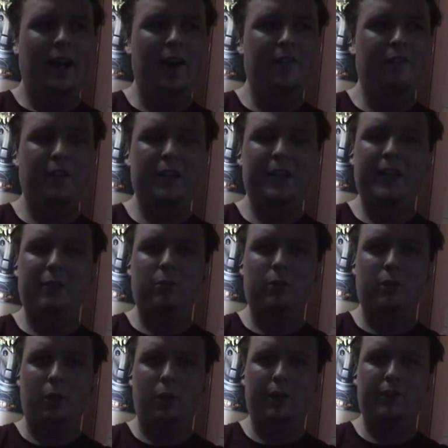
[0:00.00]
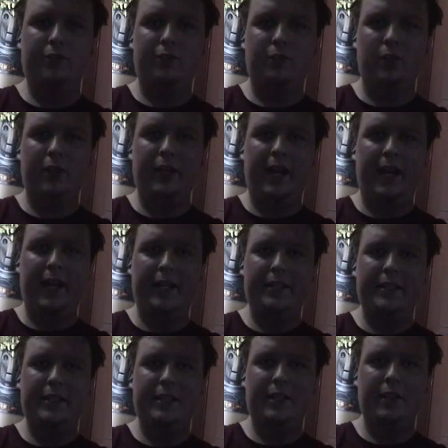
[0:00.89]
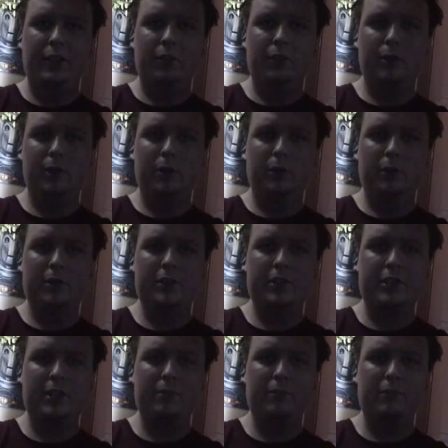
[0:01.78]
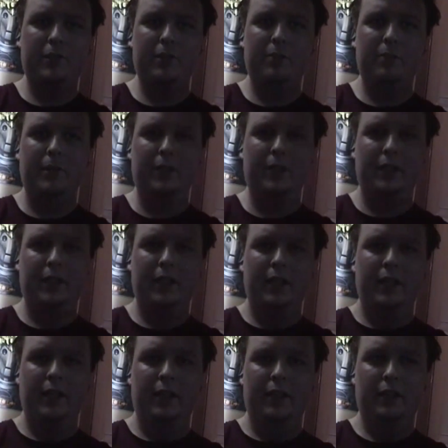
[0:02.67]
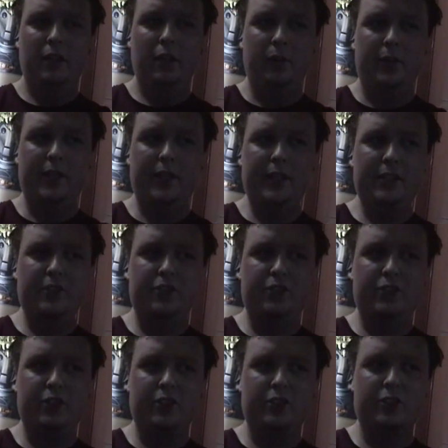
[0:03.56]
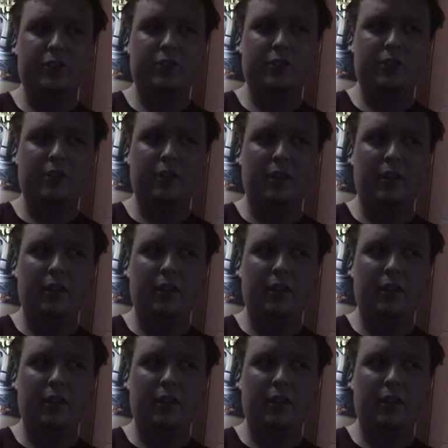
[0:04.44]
I think they were going for an anti-hero or something, but no, he is just...